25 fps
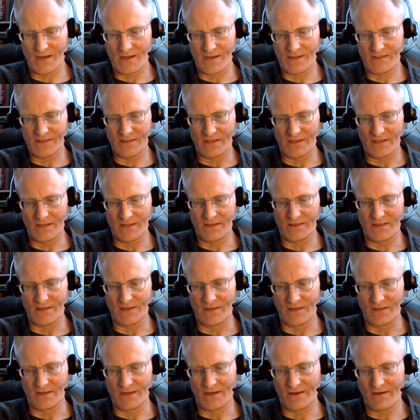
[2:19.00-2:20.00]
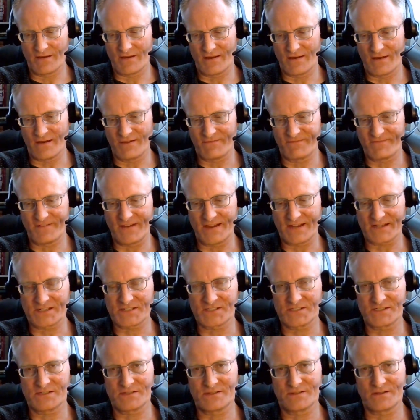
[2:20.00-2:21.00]
the
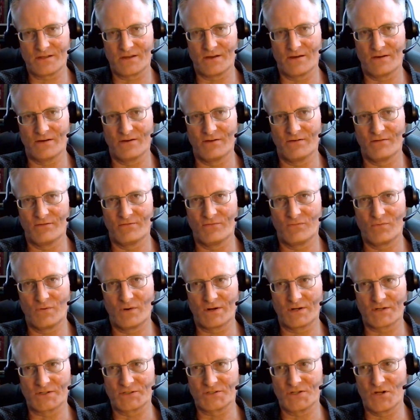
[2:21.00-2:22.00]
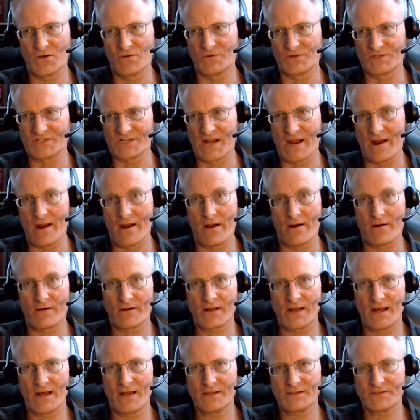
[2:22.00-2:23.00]
effects of what is known as
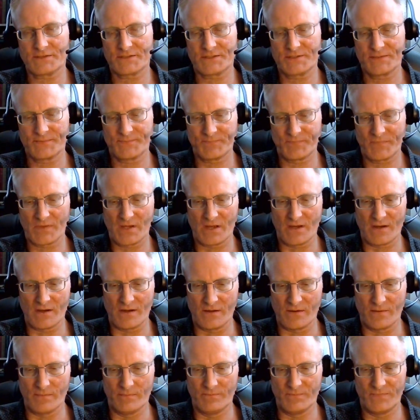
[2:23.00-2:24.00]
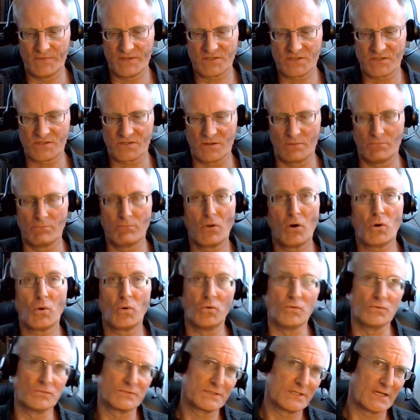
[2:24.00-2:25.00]
ergot. This is a
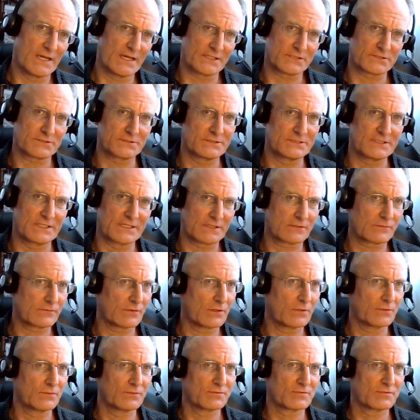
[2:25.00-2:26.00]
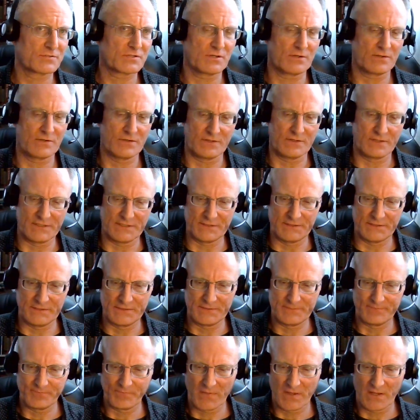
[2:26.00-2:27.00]
mold actually that grows on
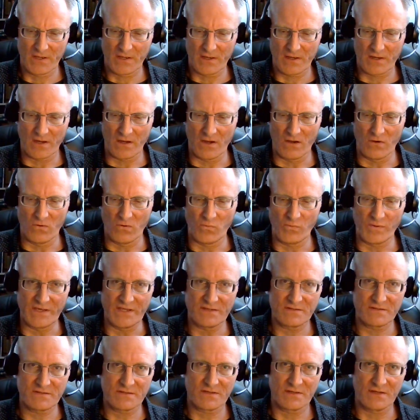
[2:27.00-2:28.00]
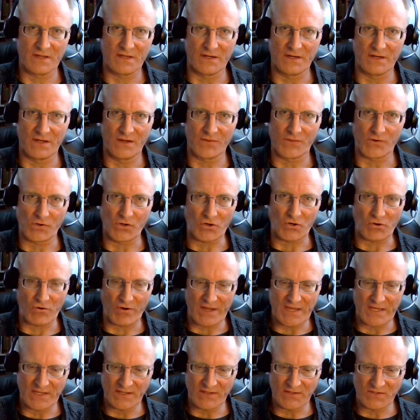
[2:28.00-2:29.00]
wheat and other
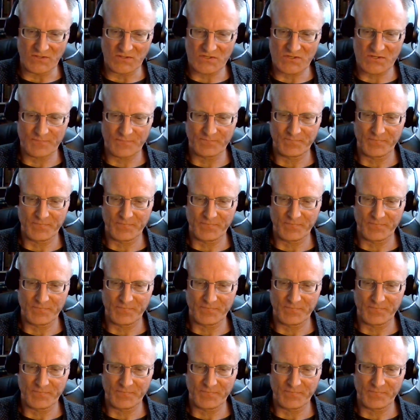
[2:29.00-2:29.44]
grains.